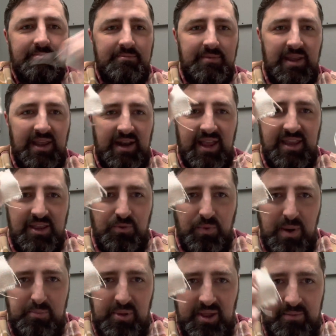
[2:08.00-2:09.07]
and I can
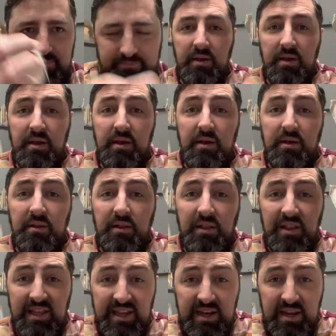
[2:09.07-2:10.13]
rip it.
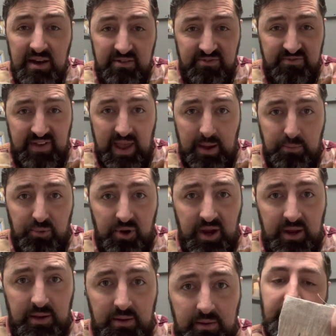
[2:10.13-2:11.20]
Linen
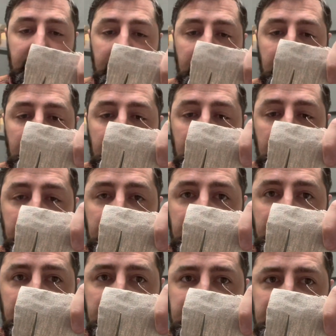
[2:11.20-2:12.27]
fabric, I'm going to
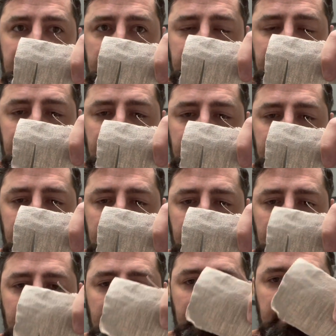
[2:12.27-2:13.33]
do the same thing.
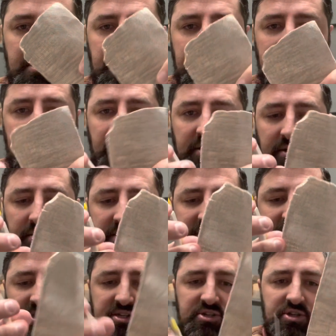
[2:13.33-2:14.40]
I'm going to make a little
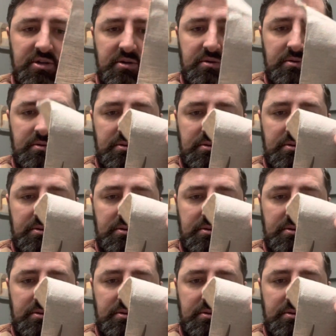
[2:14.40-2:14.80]
incision,